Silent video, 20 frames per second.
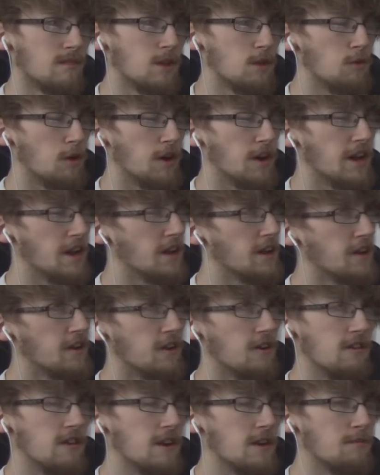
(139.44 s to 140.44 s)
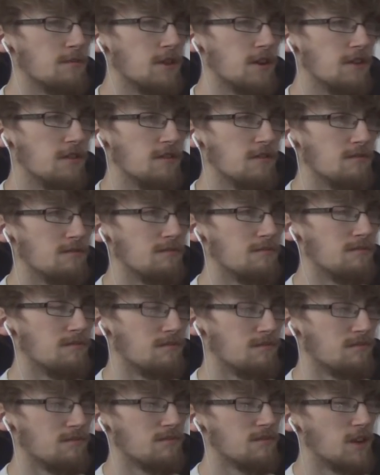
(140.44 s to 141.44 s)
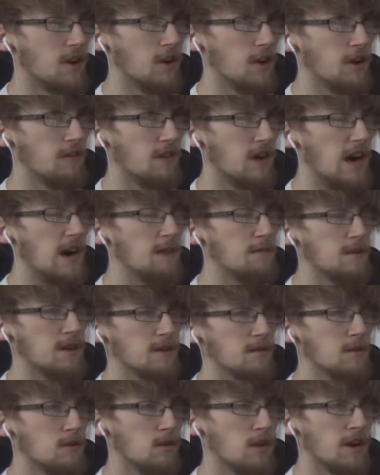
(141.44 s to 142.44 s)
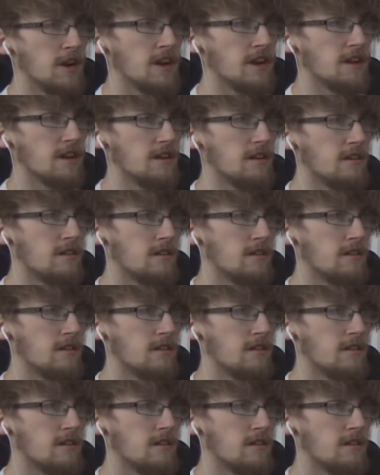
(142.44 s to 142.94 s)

You weren't naked, Aria. Don't overhype it. You weren't naked.